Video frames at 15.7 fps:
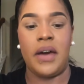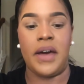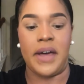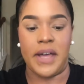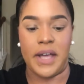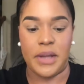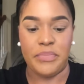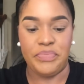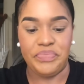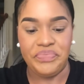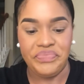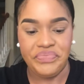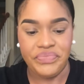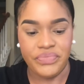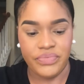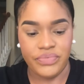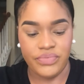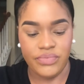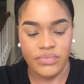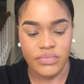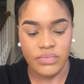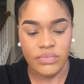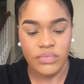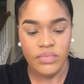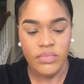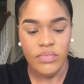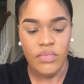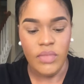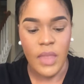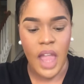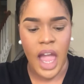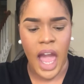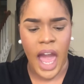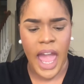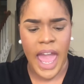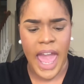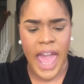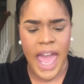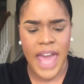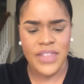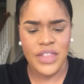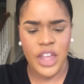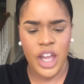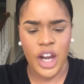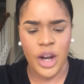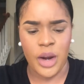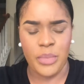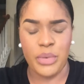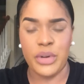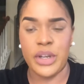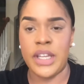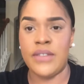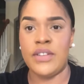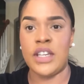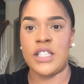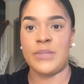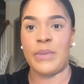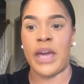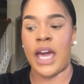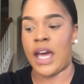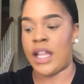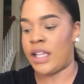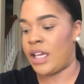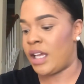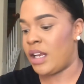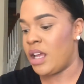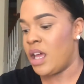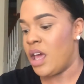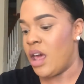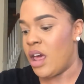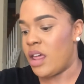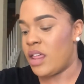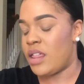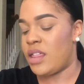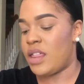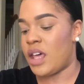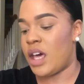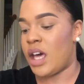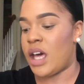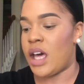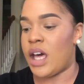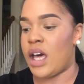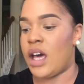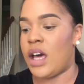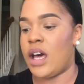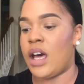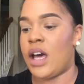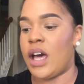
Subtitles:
I had their previous palette, the